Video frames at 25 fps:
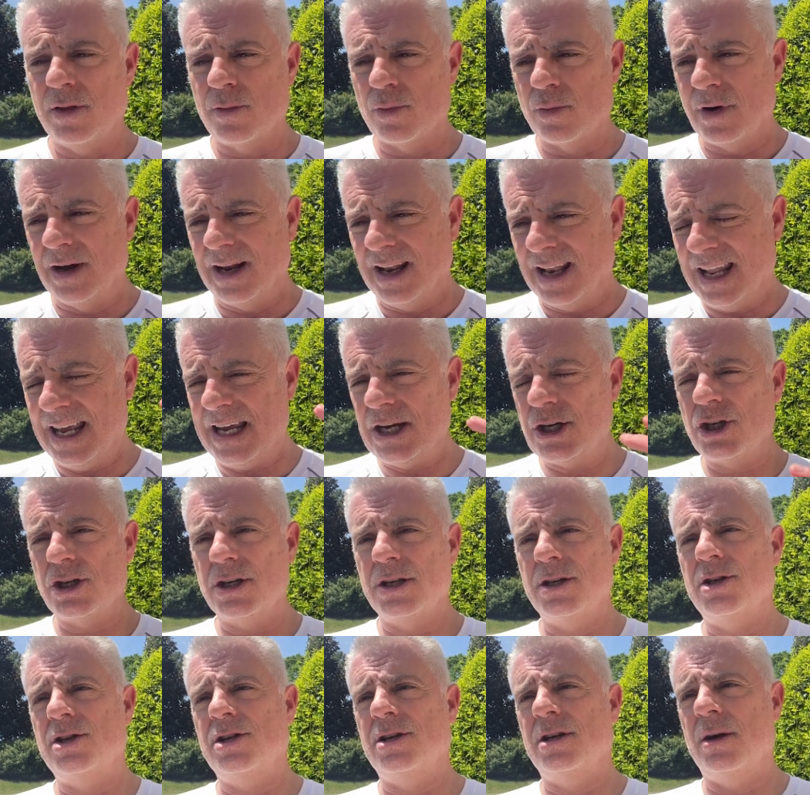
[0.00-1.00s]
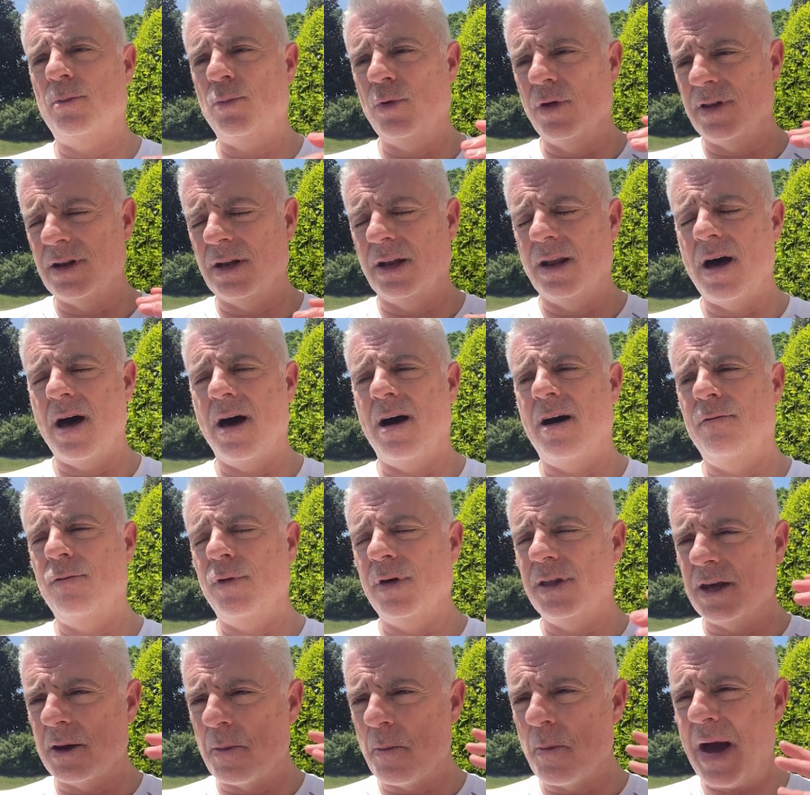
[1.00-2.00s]
relationship, with love,
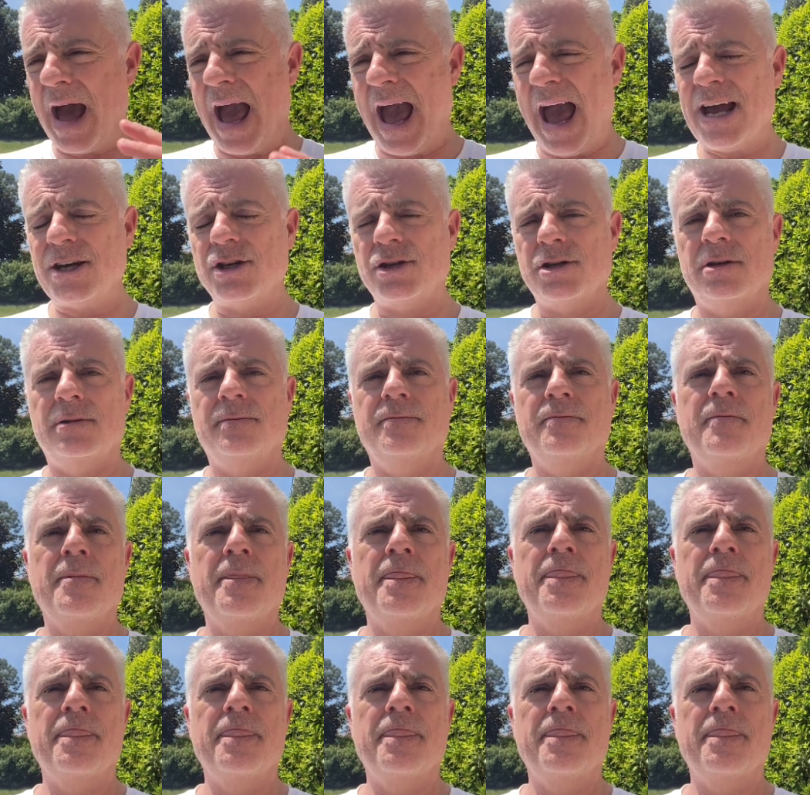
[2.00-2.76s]
with compassion.